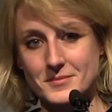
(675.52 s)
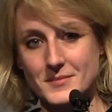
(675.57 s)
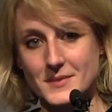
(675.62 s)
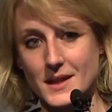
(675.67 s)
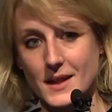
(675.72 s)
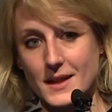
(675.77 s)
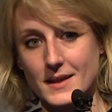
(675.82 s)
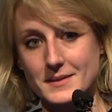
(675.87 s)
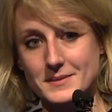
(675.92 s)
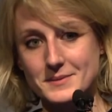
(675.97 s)

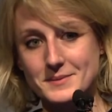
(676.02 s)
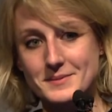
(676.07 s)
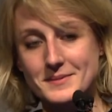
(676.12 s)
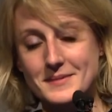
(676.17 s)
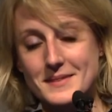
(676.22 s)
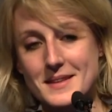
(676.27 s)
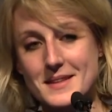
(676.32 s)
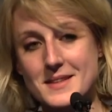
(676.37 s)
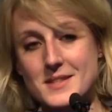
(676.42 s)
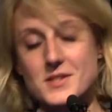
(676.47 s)
Okay.
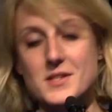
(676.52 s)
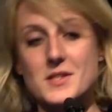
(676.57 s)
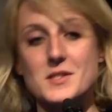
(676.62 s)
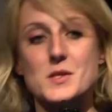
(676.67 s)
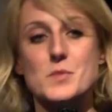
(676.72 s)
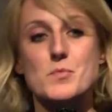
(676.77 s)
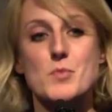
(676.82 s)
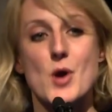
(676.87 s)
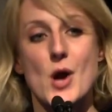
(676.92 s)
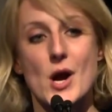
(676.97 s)
Does it
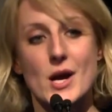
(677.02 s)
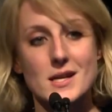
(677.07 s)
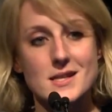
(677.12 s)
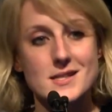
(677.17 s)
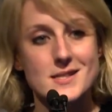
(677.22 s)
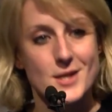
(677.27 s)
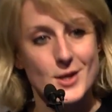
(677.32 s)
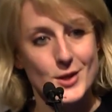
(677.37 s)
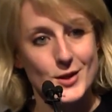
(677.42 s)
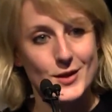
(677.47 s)

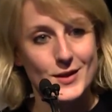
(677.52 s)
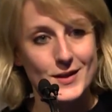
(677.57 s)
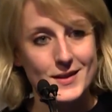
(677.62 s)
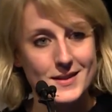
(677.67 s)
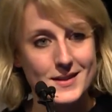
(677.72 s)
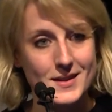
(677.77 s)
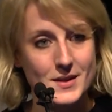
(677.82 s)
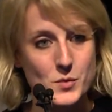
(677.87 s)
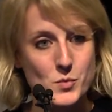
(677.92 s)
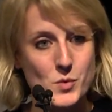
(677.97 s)
surprise you
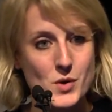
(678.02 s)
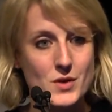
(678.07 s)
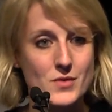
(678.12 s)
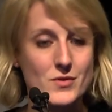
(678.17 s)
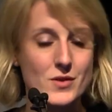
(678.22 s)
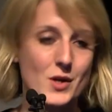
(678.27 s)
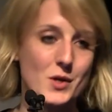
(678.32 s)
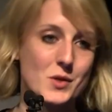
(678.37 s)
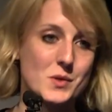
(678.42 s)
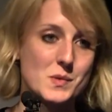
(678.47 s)
that one
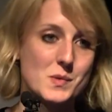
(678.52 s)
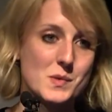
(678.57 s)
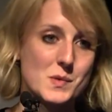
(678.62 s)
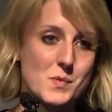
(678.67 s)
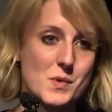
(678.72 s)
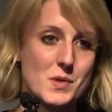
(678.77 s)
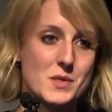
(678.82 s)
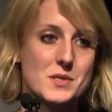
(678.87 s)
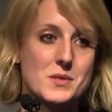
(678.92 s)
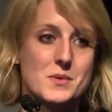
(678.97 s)
of those was
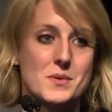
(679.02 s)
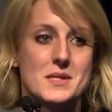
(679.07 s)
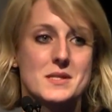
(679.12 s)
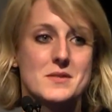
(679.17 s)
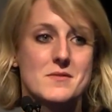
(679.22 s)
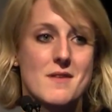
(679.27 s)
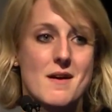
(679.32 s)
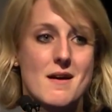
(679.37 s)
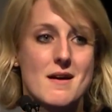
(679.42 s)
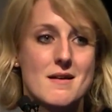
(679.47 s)
1 to
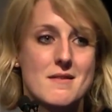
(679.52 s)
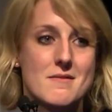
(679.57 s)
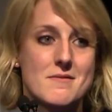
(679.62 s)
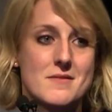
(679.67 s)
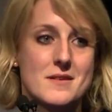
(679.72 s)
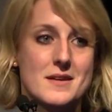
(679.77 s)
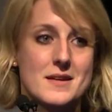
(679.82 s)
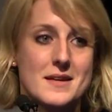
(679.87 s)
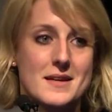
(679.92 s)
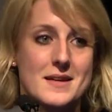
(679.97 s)
25
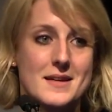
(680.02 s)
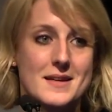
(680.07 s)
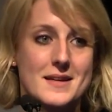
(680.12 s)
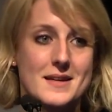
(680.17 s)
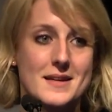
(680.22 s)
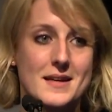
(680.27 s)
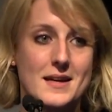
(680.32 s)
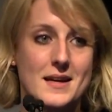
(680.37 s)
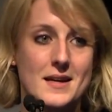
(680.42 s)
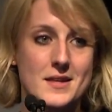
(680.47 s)

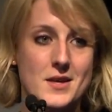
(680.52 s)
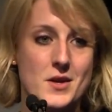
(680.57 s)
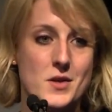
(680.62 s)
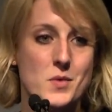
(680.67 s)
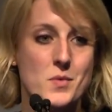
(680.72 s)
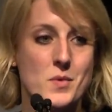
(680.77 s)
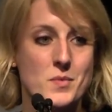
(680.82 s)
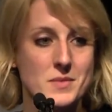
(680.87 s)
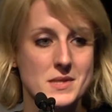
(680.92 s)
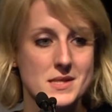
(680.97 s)
and the
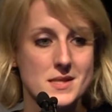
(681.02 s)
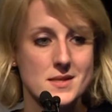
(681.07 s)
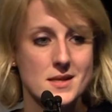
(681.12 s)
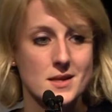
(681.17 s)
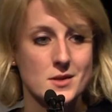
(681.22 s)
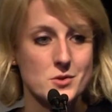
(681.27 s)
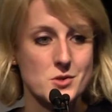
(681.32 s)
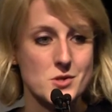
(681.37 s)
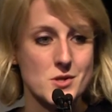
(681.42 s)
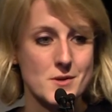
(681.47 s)
other one was a
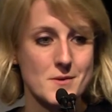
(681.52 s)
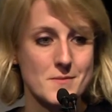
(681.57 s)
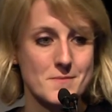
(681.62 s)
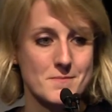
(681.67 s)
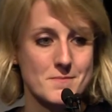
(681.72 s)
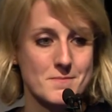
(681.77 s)
single shot?